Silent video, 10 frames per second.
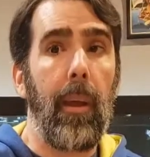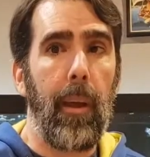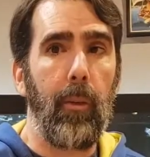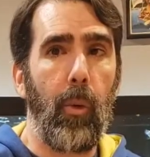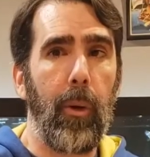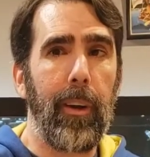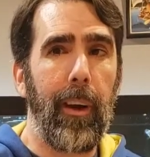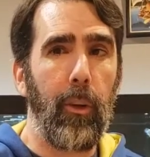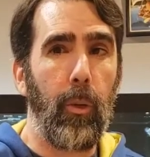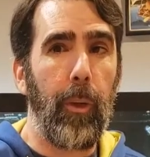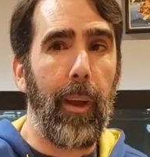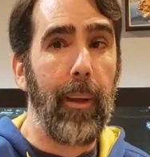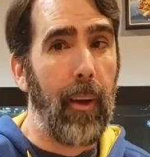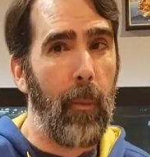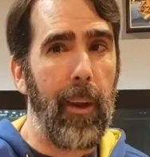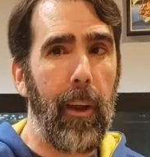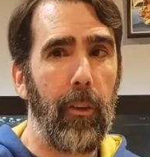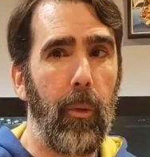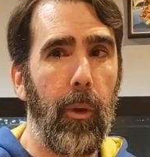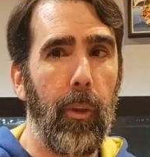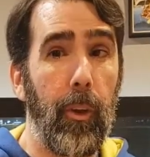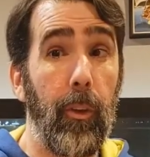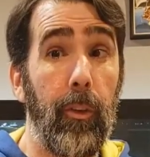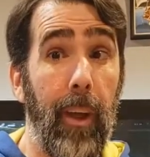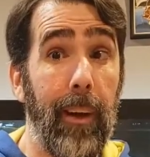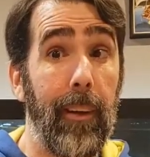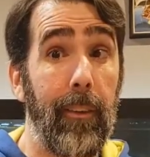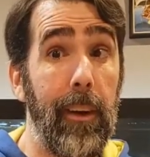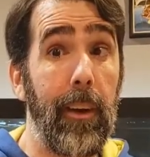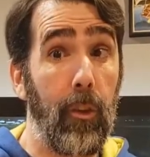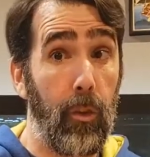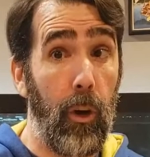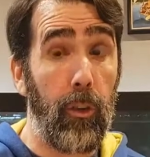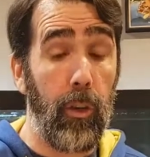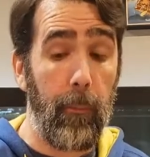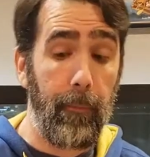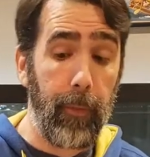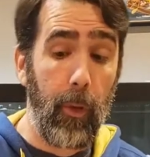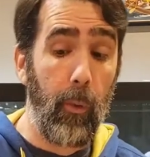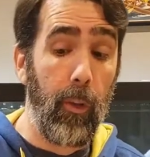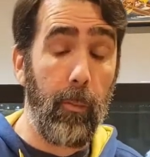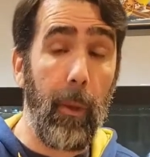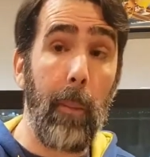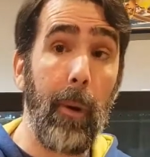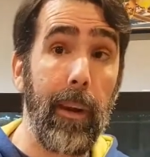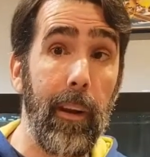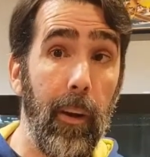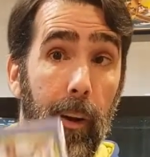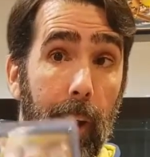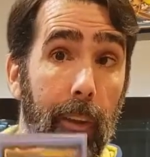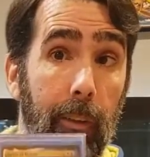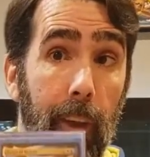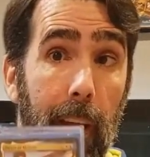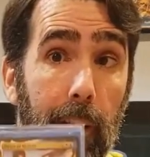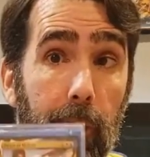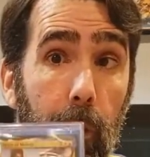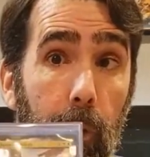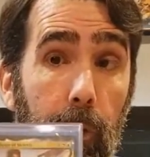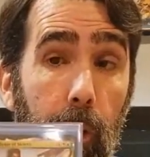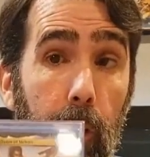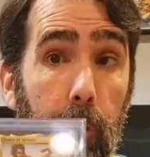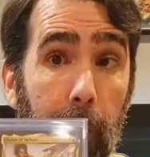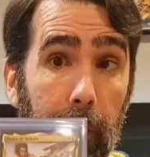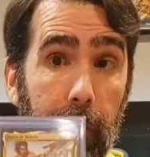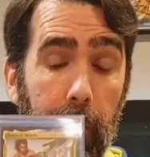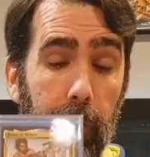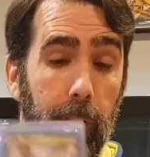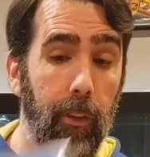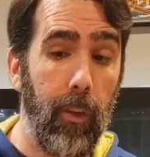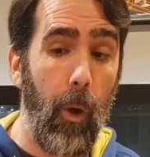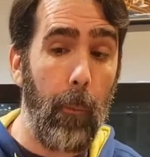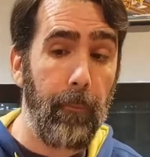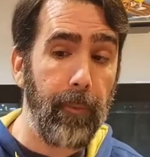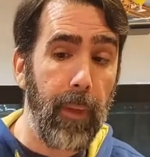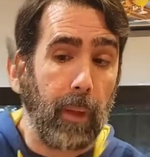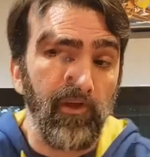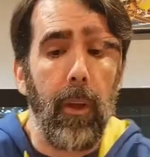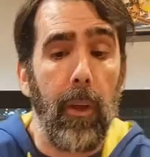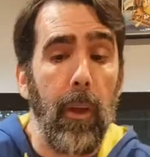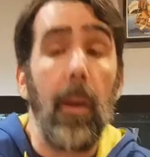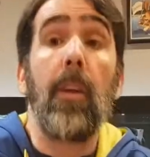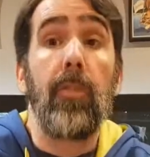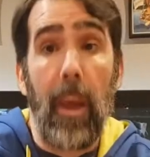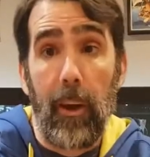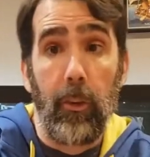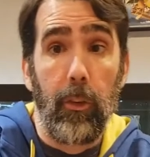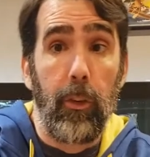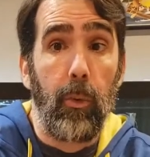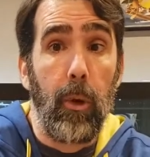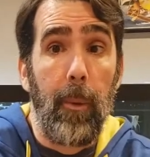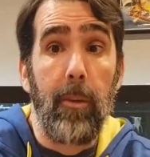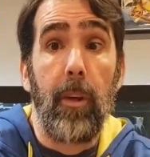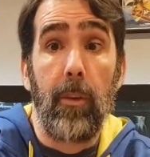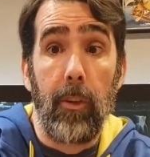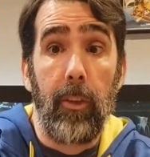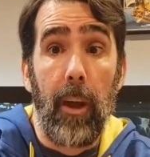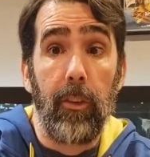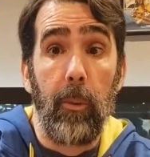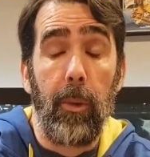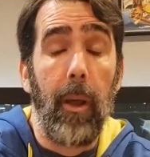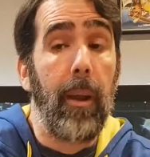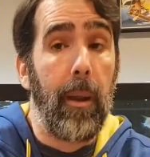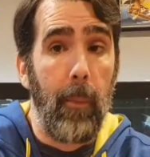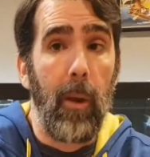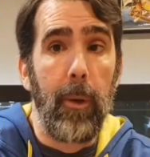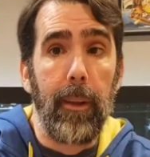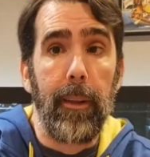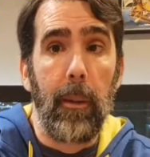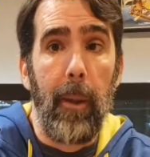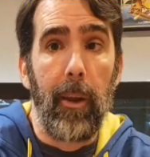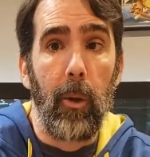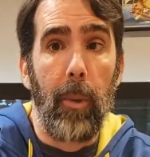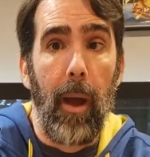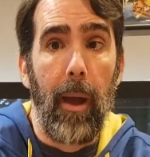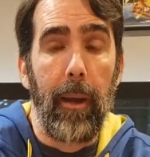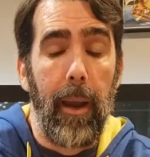Hey everyone, Casual Daddy coming at you with a little deck deconstruction with my buddy here, Daxos of Meletis. So, Daxos is one of my favorite decks to play in my weekly Commander pod.